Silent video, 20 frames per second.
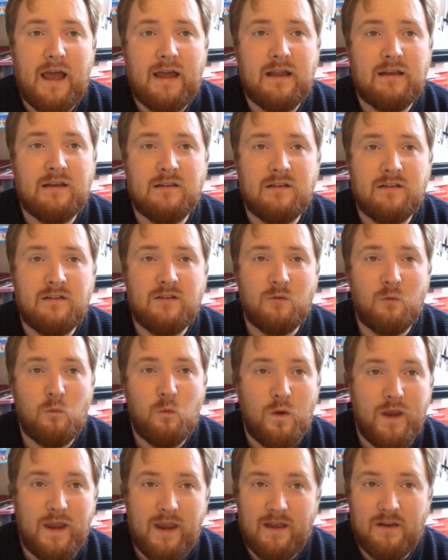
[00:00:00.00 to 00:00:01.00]
and
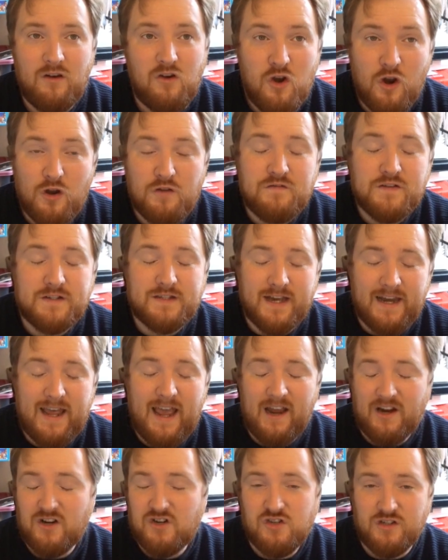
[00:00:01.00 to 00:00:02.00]
none of us had
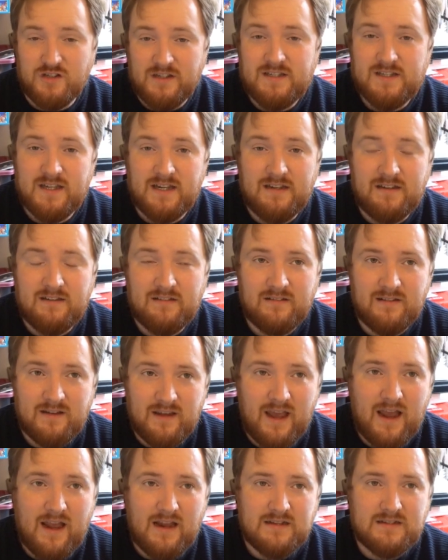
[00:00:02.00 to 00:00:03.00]
actually seen
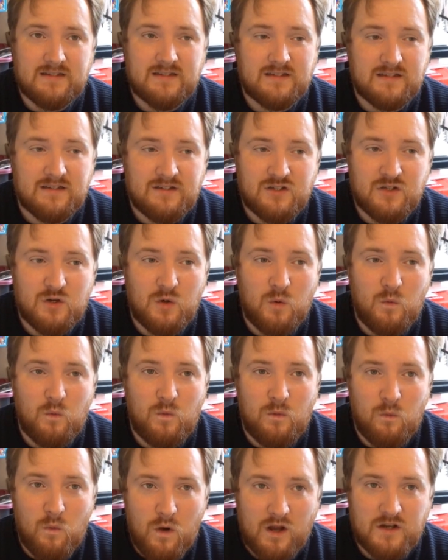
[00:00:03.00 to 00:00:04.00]
Cats, and so
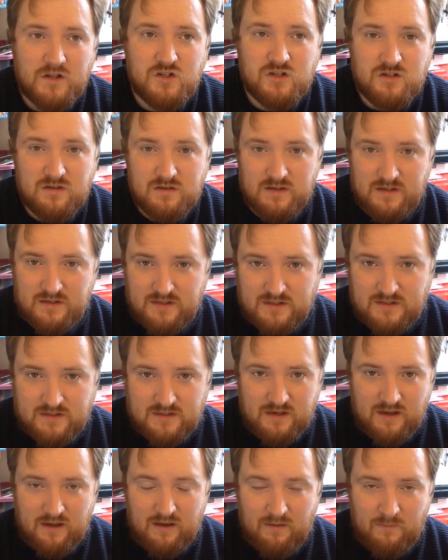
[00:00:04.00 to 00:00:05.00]
we watched
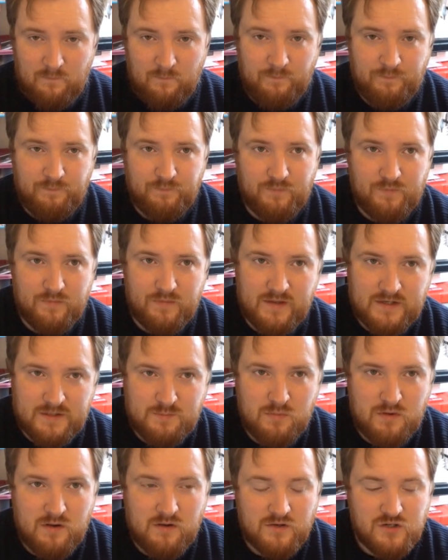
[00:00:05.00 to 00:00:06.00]
this
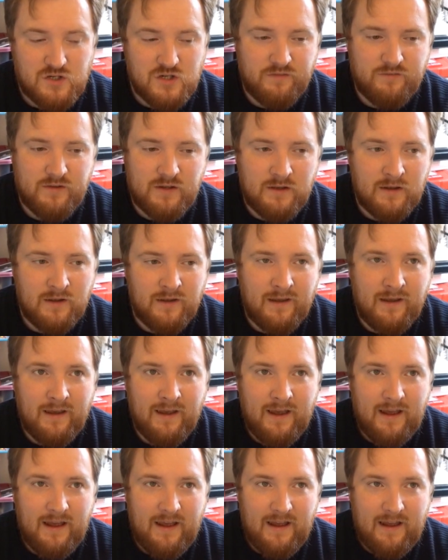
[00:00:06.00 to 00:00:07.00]
production of it,
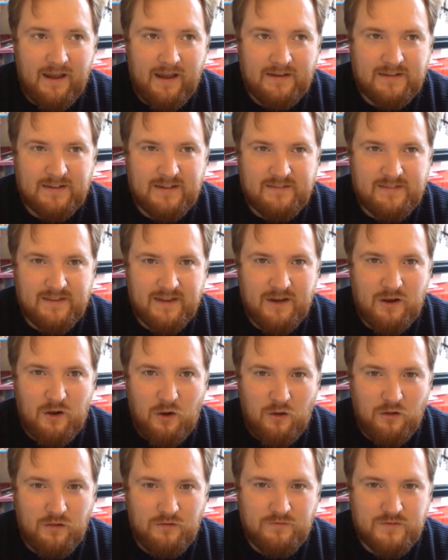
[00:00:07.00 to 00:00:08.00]
and I think
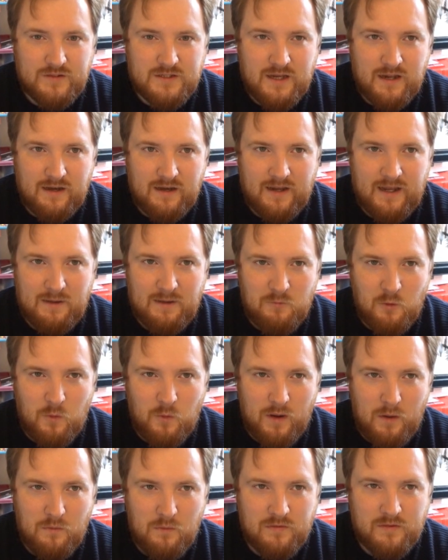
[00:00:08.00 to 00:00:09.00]
all of us kind of came
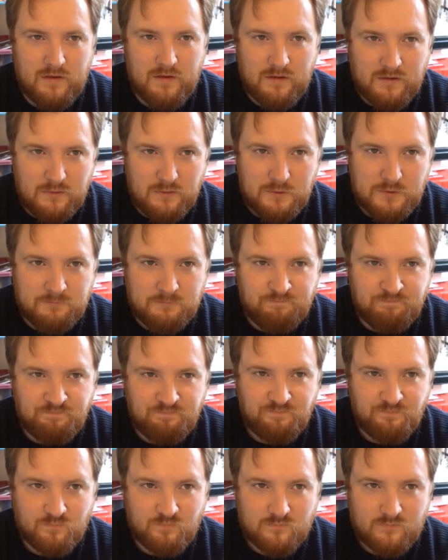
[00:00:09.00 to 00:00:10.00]
away with it going,